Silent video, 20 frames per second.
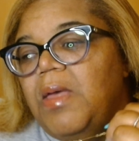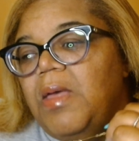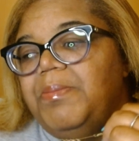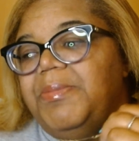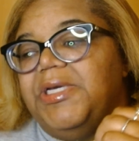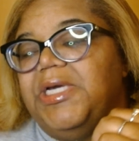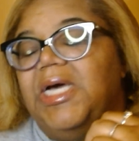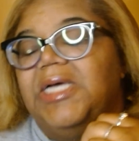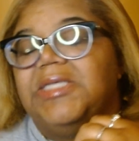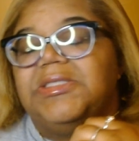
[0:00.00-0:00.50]

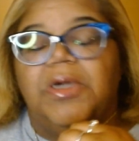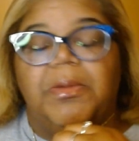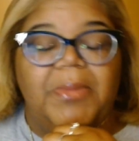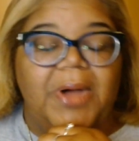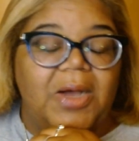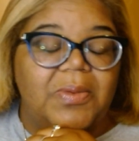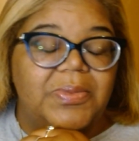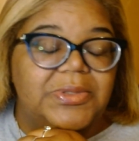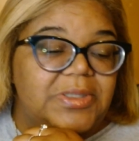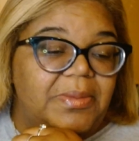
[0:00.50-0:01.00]
because her
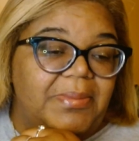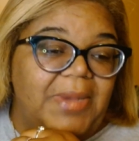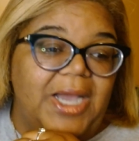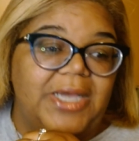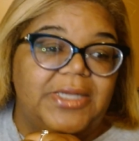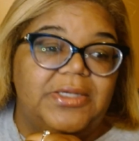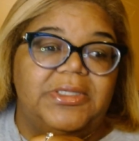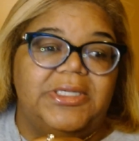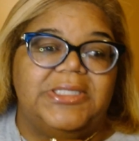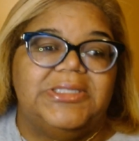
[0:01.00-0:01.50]
mom was a
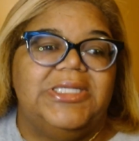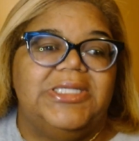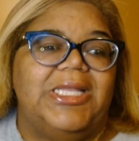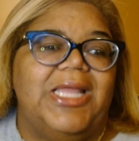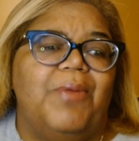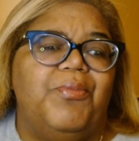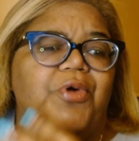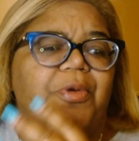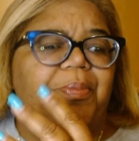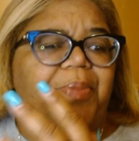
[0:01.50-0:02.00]
minor, there's a
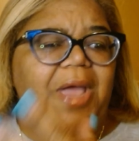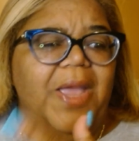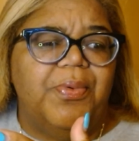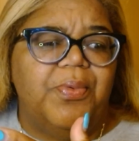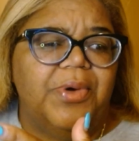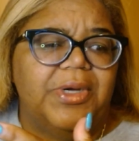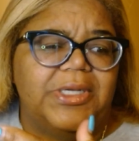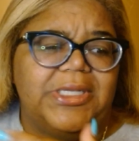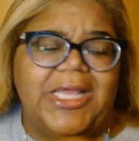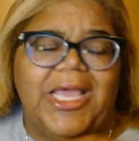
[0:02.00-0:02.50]
lot more
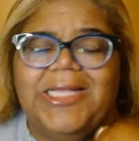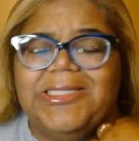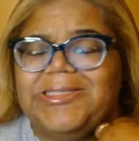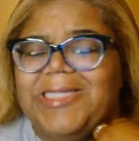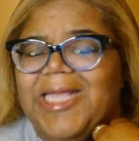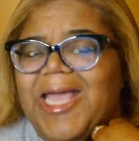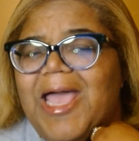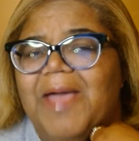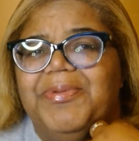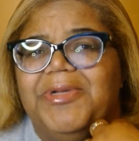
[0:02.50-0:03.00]
paperwork that has to
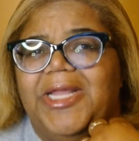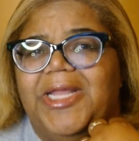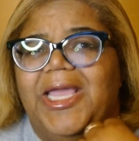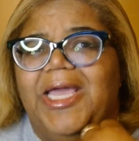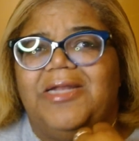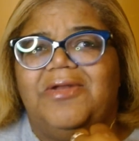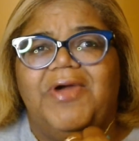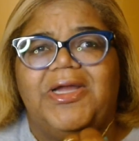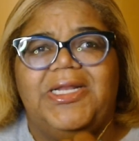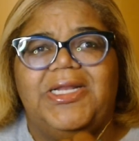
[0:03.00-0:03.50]
happen. They had
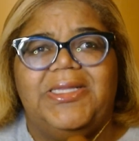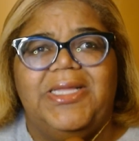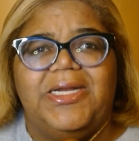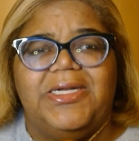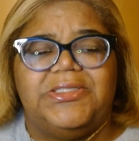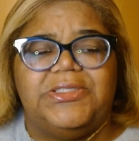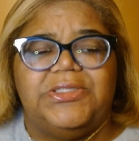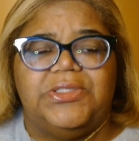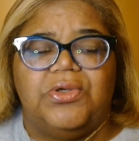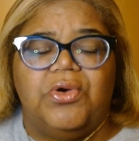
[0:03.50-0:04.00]
to write a letter
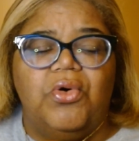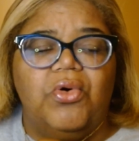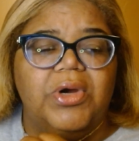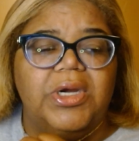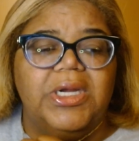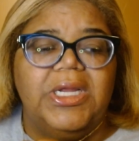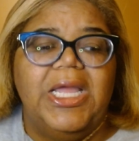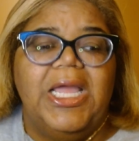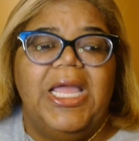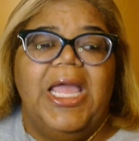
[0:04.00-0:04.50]
to the
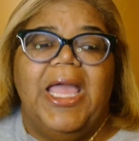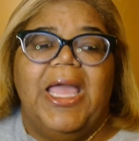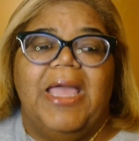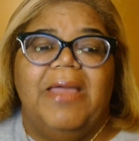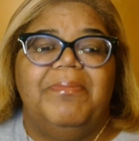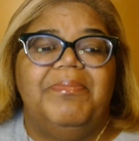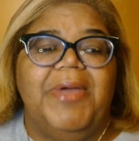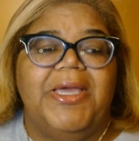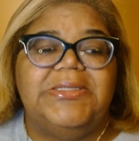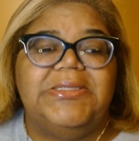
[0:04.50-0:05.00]
court,
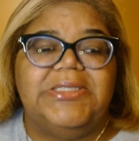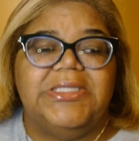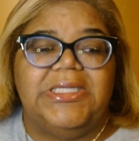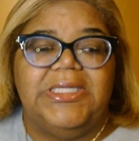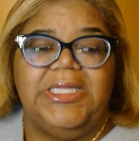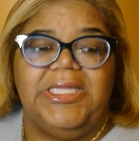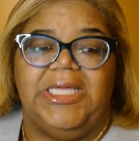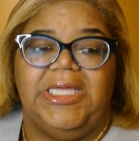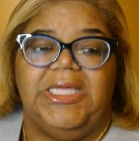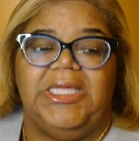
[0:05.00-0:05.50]
and
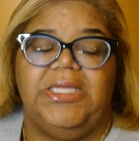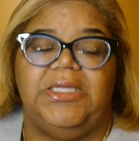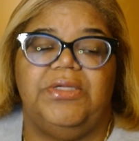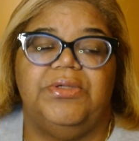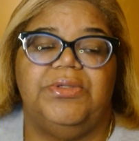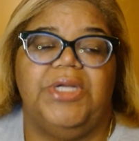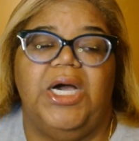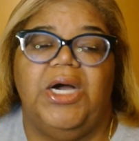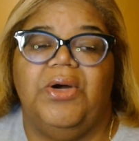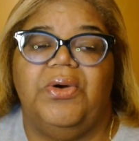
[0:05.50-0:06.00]
basically, you
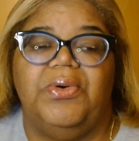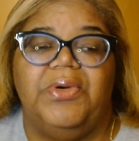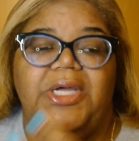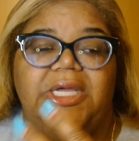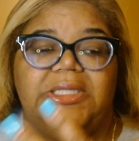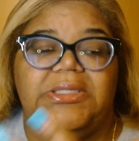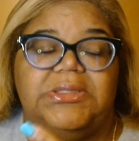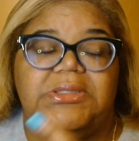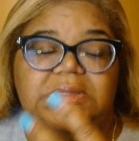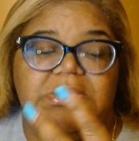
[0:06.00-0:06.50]
know,
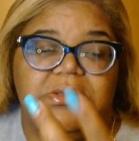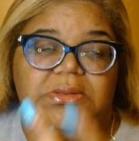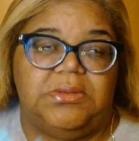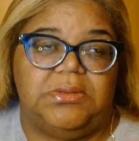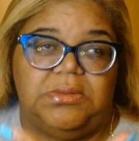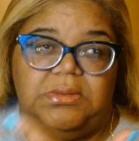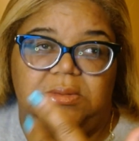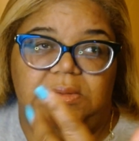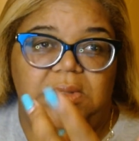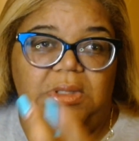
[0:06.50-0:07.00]
it's
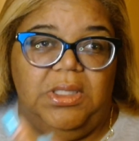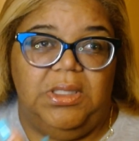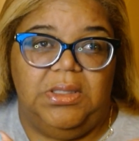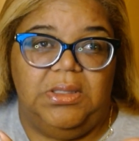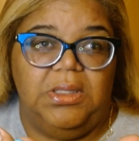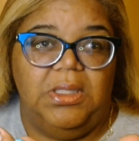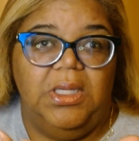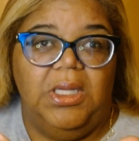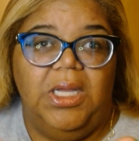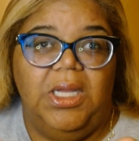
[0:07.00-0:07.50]

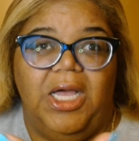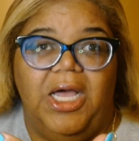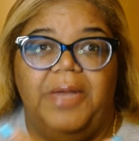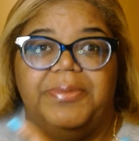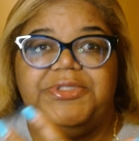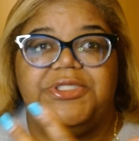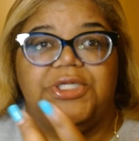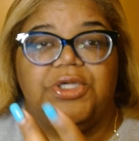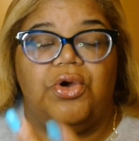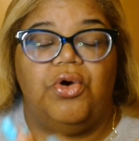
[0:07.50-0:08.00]

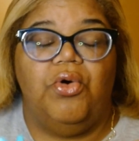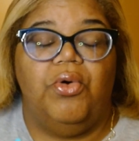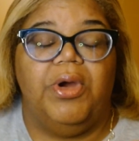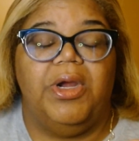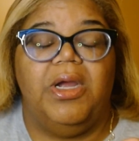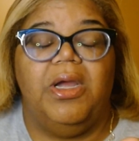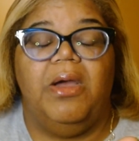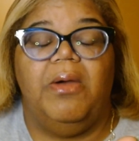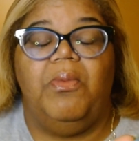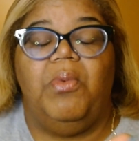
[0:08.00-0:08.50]
up to the court
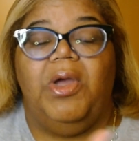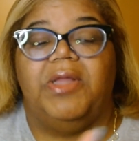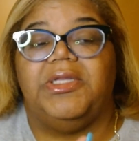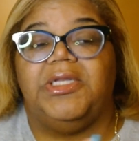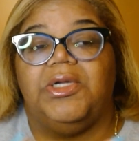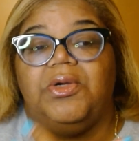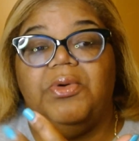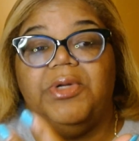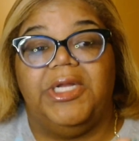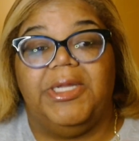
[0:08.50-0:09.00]
whether
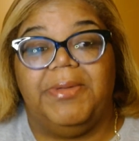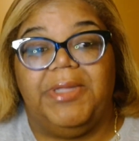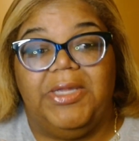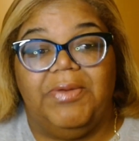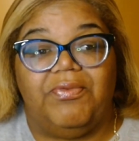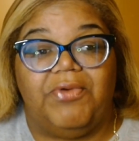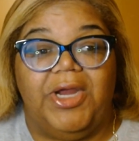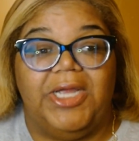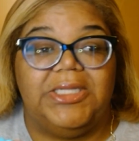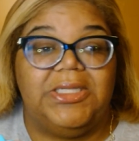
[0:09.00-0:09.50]
they're going to
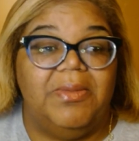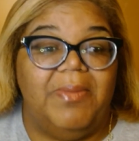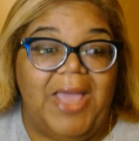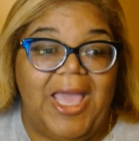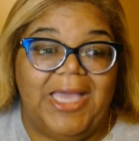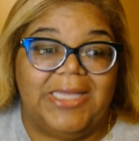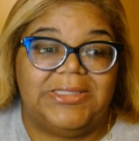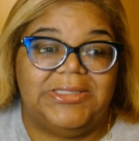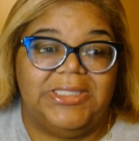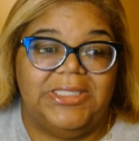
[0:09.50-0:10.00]
grant them
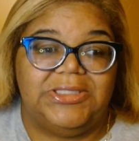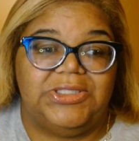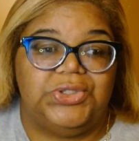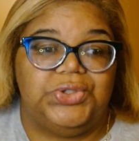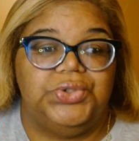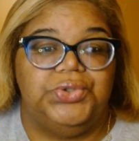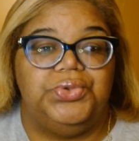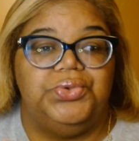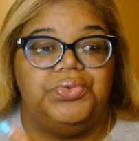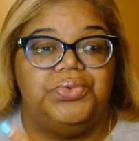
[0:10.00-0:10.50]
access
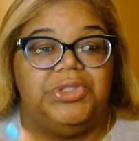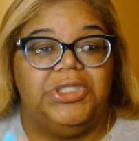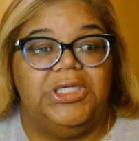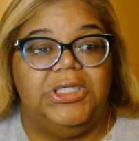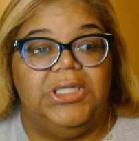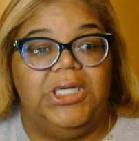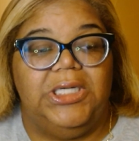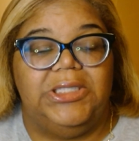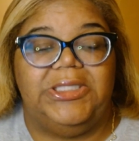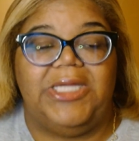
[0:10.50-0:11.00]
to
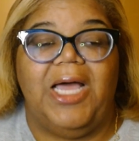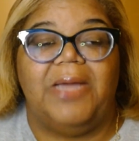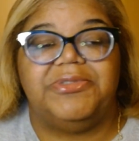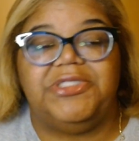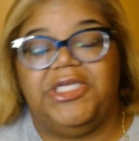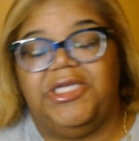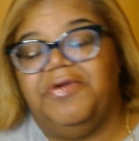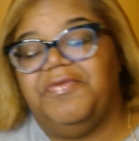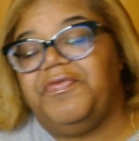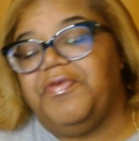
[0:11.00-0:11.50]
the
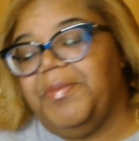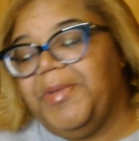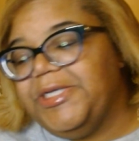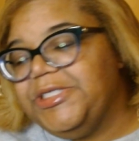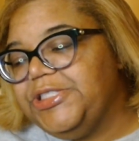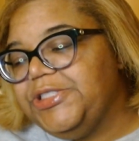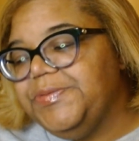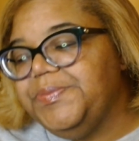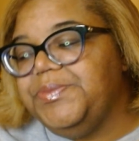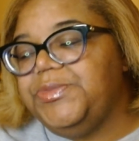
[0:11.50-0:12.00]
adoption
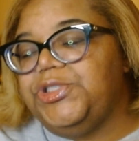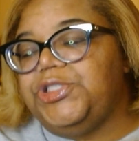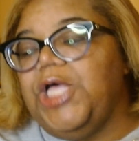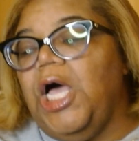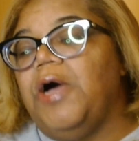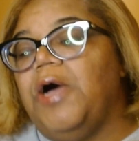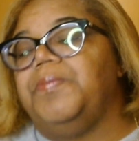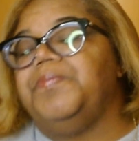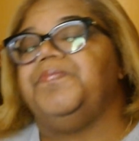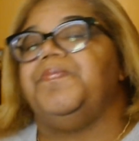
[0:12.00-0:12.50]
information. So